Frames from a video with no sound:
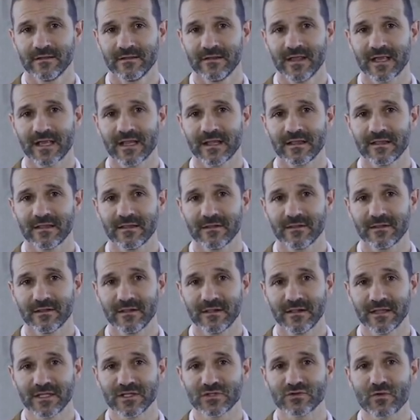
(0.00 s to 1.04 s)
That can
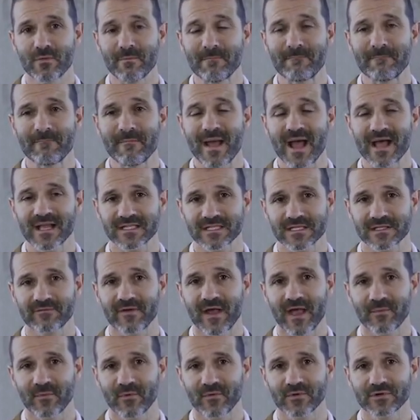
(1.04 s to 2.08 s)
lead to a massive
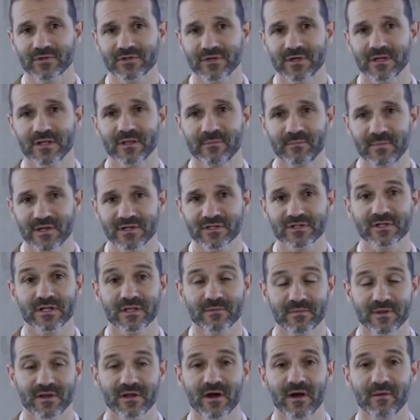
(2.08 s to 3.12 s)
hemorrhage, and the patient
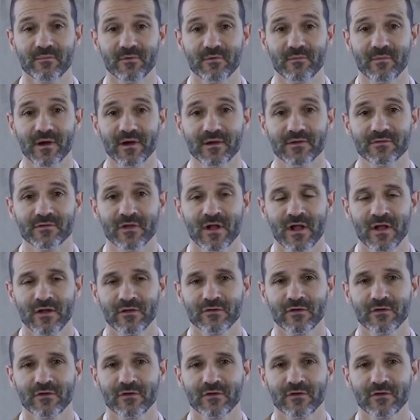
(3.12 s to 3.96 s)
can be compromised.